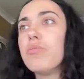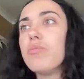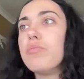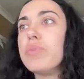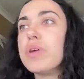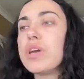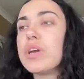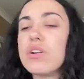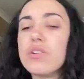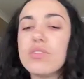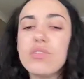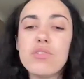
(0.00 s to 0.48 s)

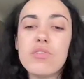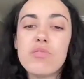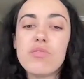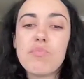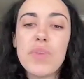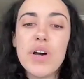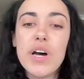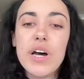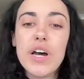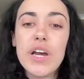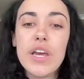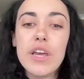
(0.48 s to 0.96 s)
because
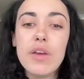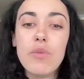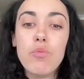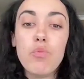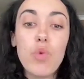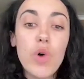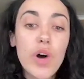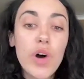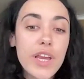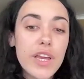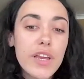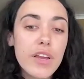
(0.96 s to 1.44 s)
my
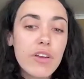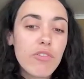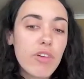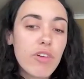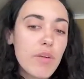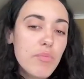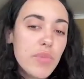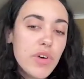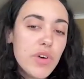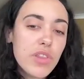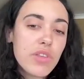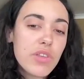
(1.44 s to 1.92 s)
white
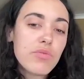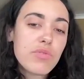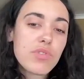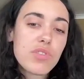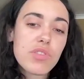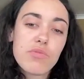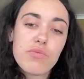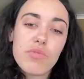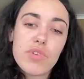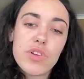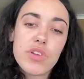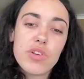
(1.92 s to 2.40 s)
grandmother was
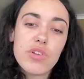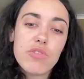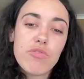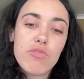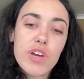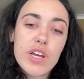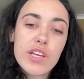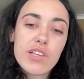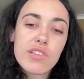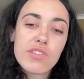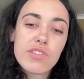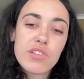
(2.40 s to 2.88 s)
the one who
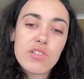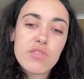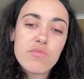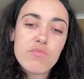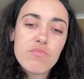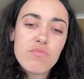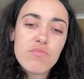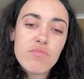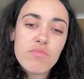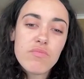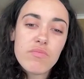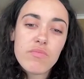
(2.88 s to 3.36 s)
raised
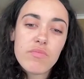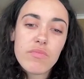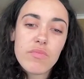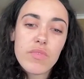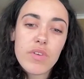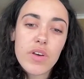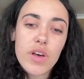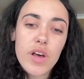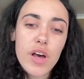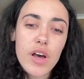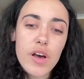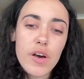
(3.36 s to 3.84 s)
them.
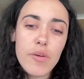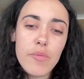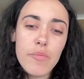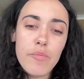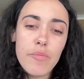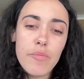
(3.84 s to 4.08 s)
Um,